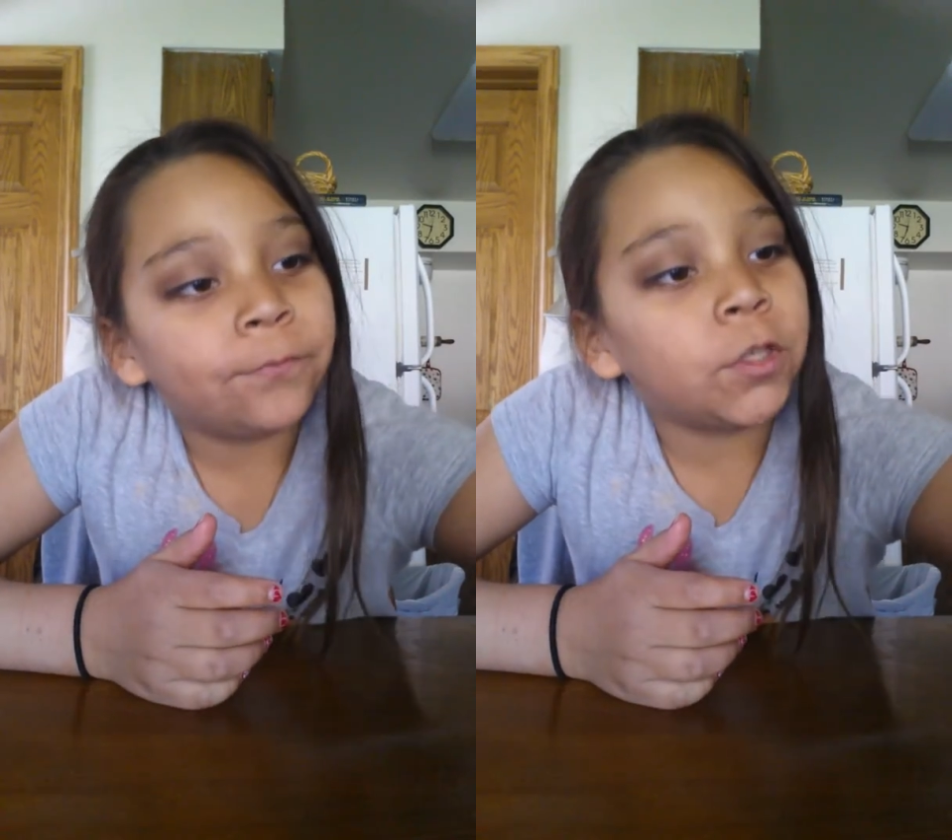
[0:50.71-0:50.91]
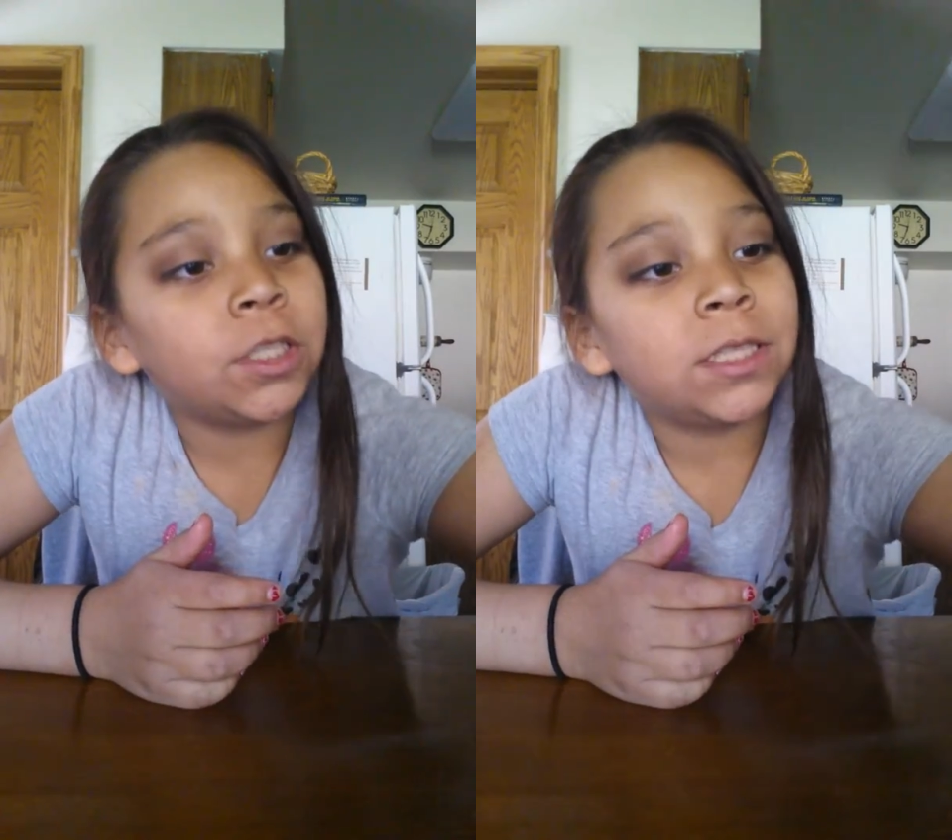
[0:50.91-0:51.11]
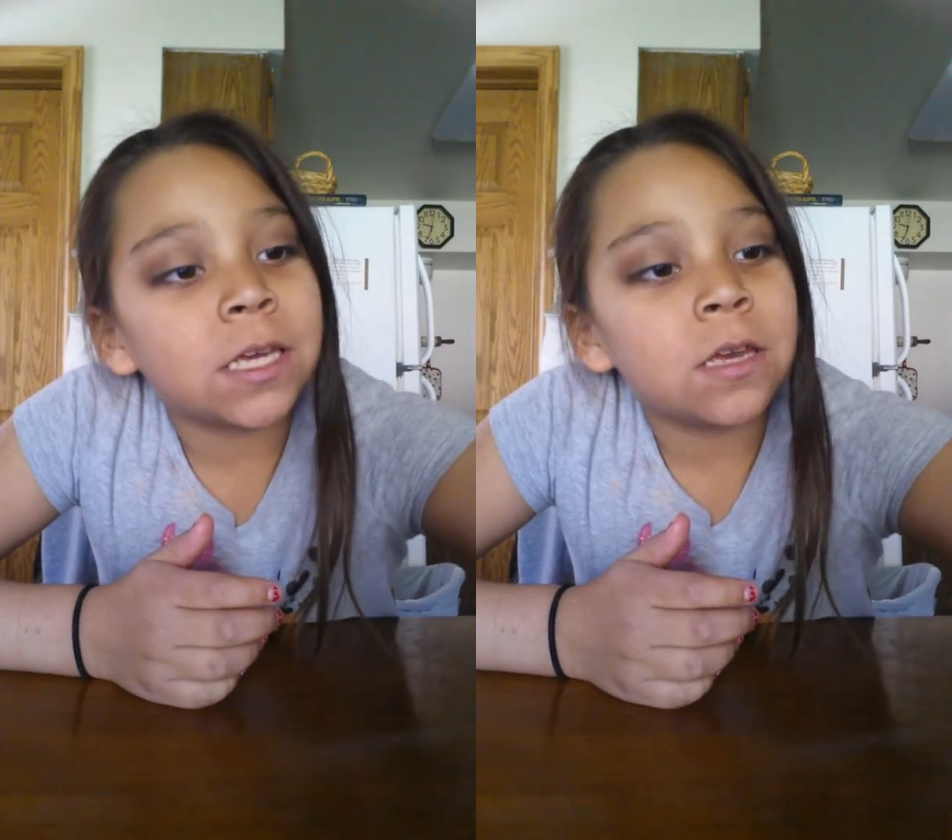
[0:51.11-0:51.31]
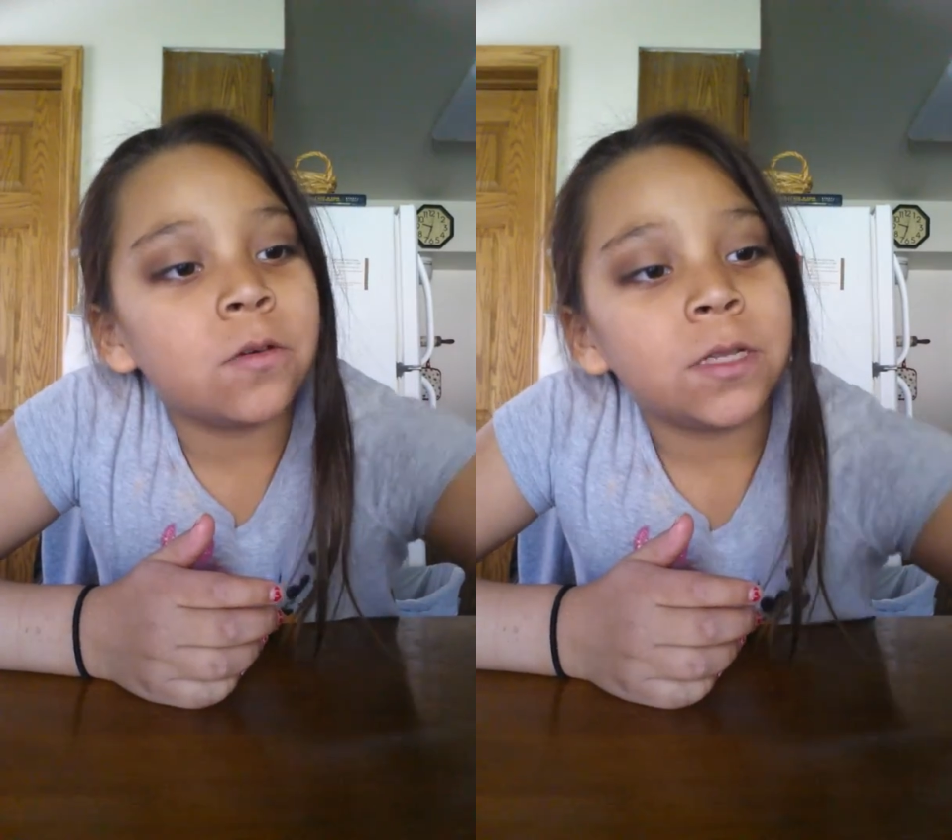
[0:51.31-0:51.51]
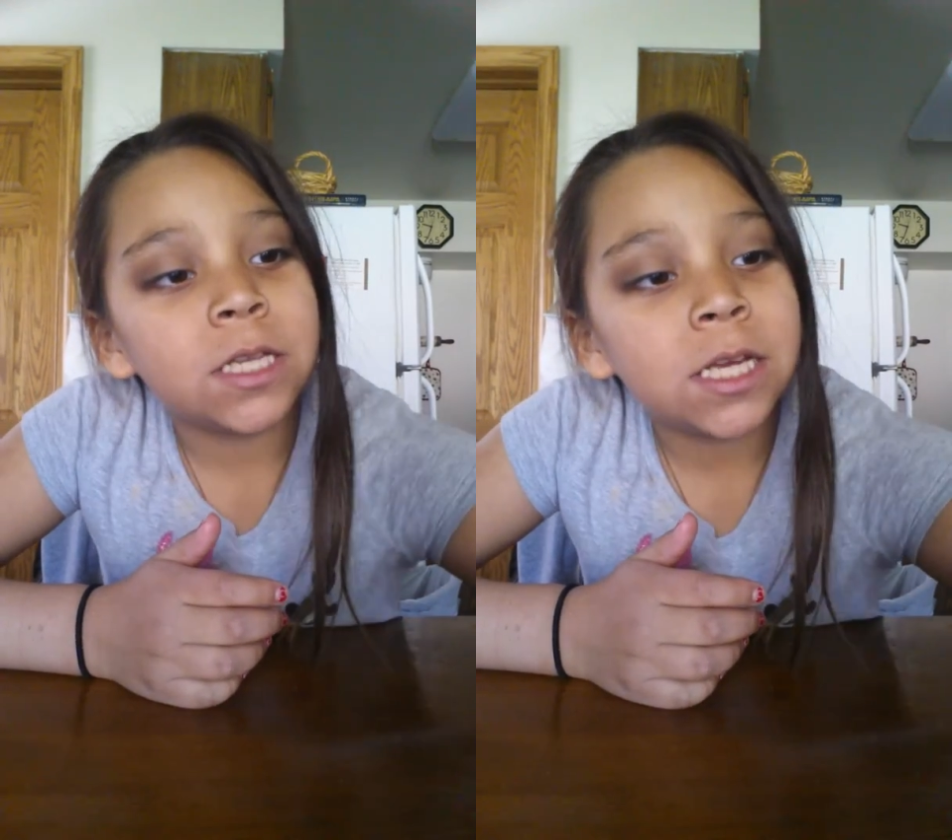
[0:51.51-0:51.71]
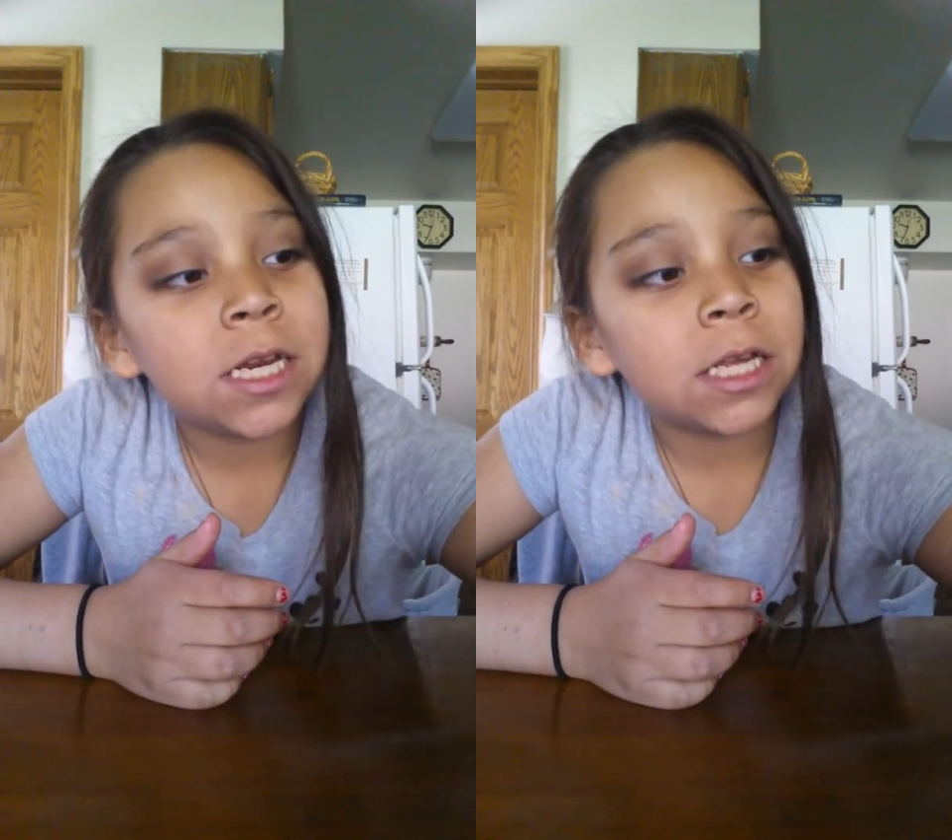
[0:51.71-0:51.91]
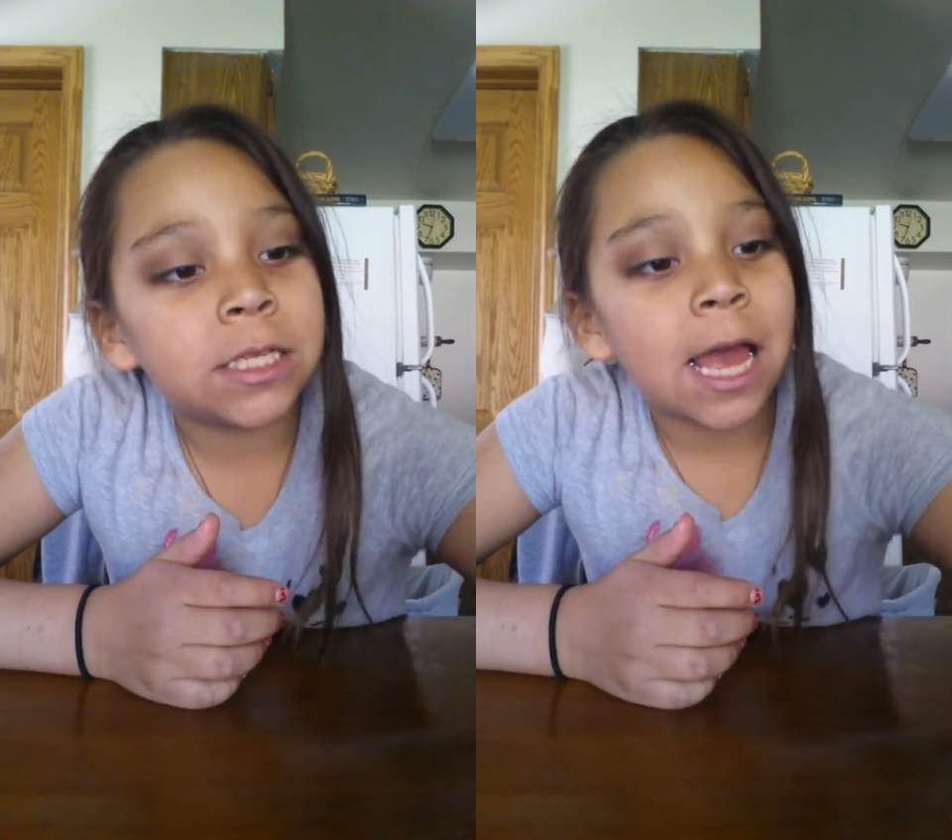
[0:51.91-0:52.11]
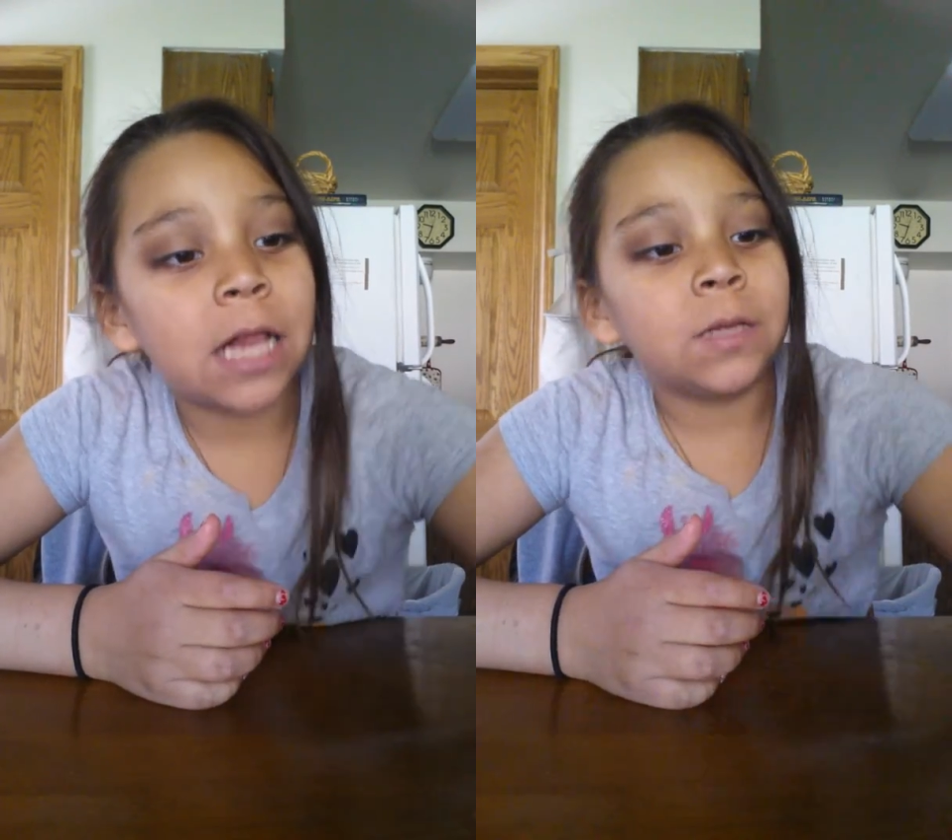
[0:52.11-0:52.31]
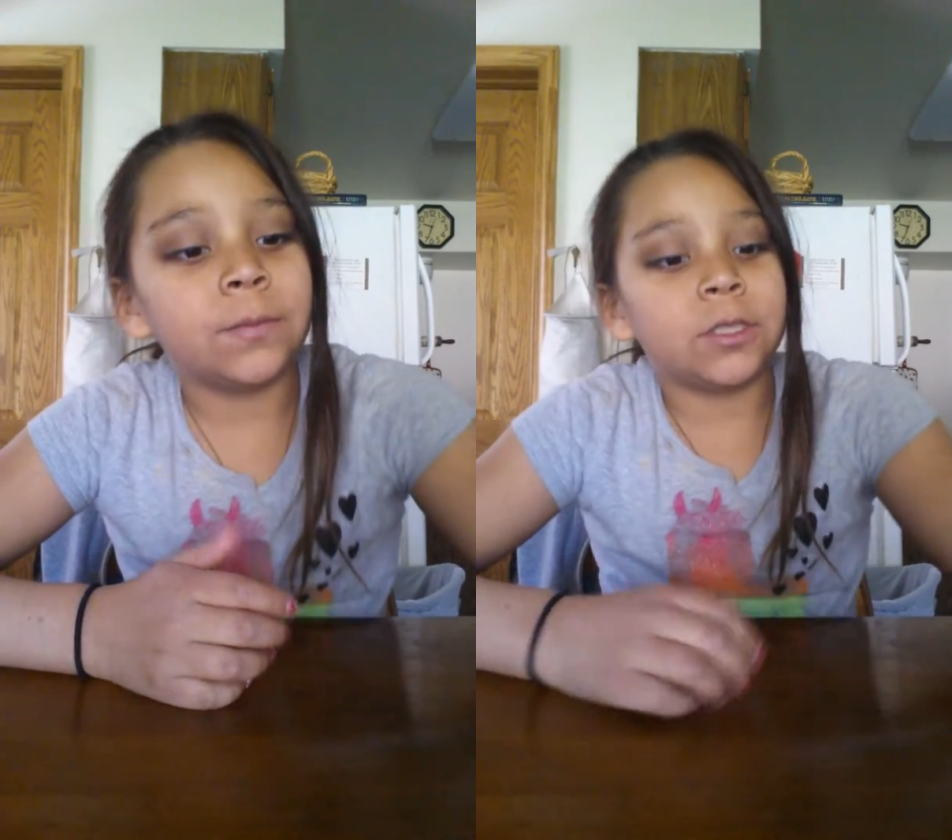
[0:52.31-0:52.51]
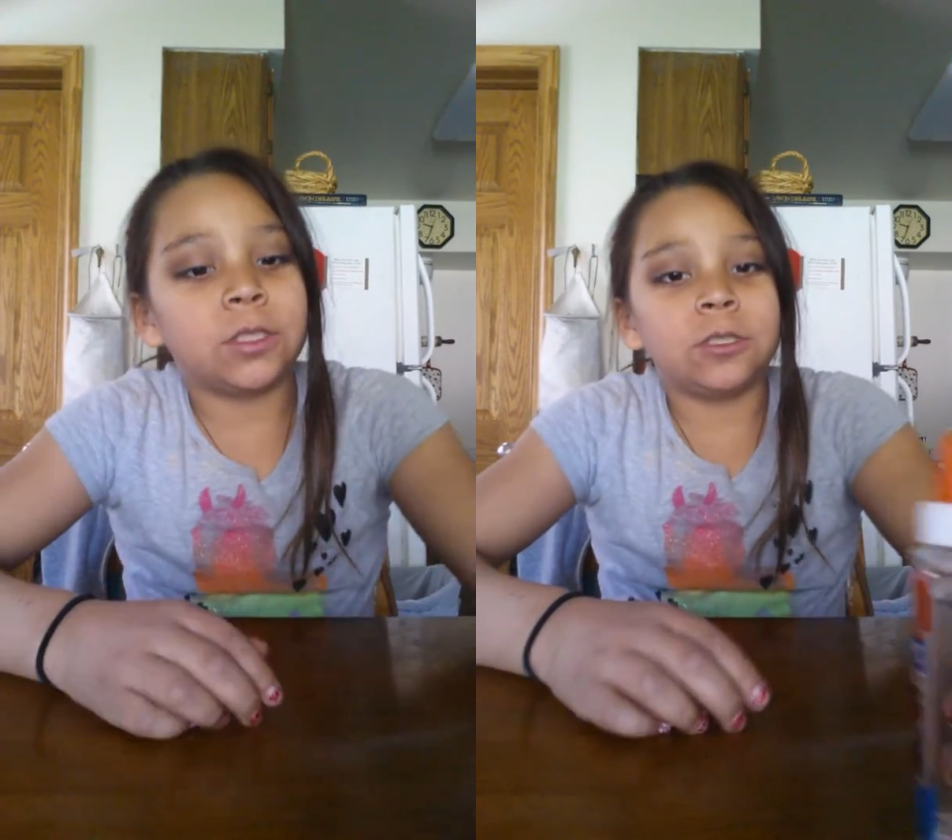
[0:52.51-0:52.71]
first thing you'll need is
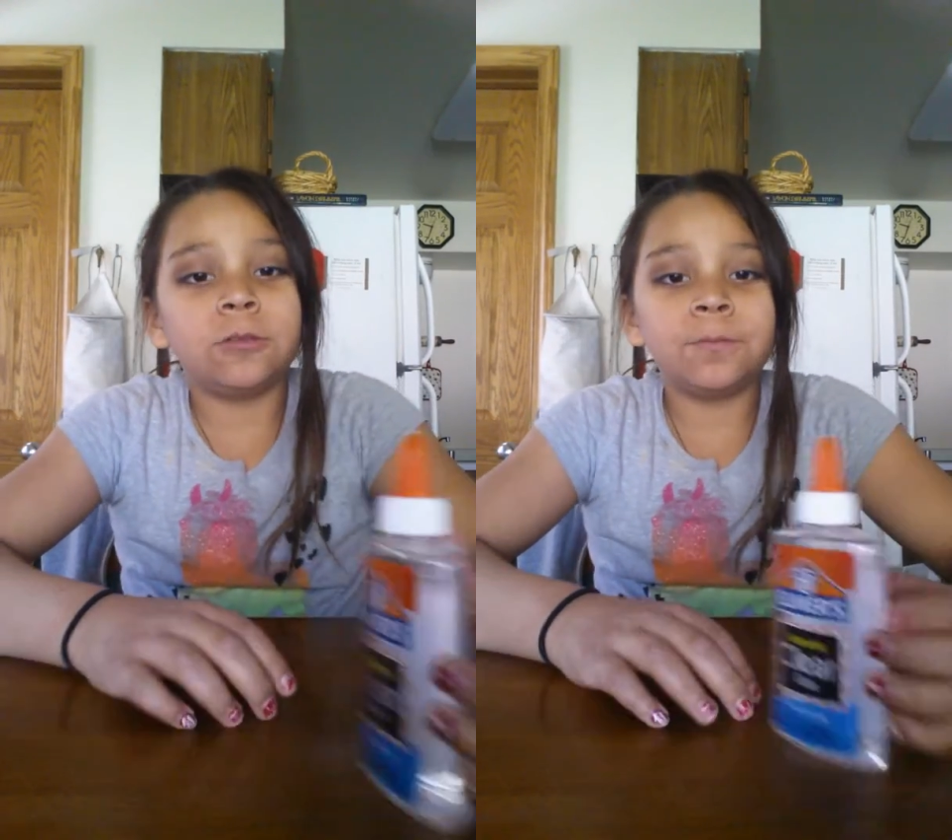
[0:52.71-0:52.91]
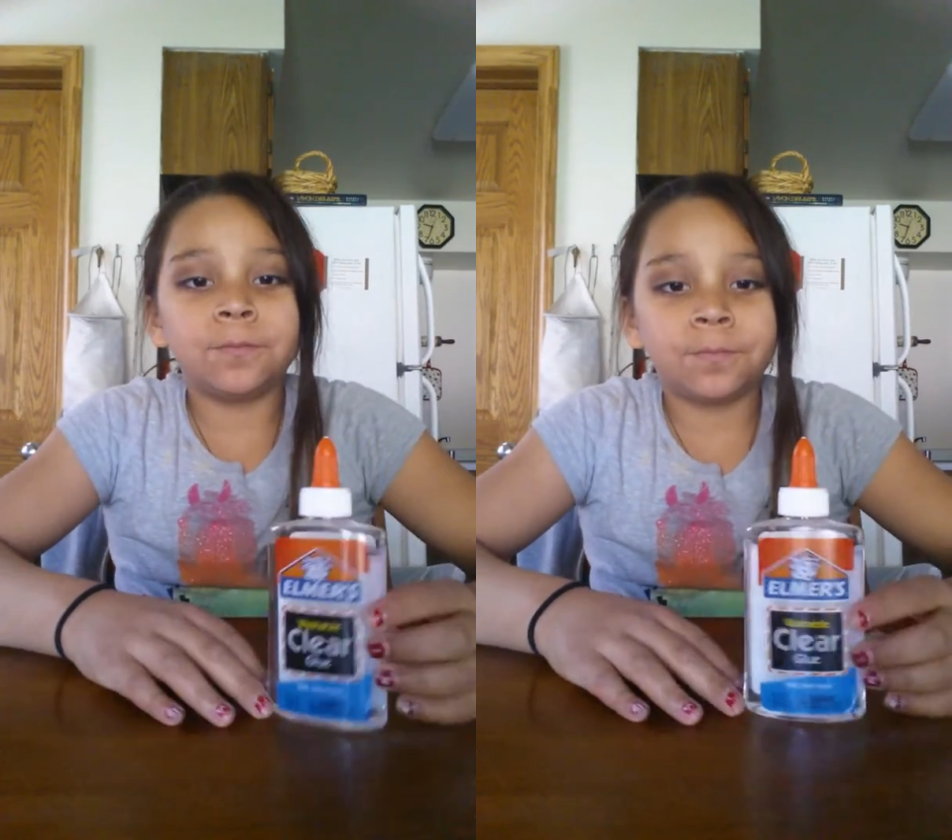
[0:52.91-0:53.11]
Elmer's glue.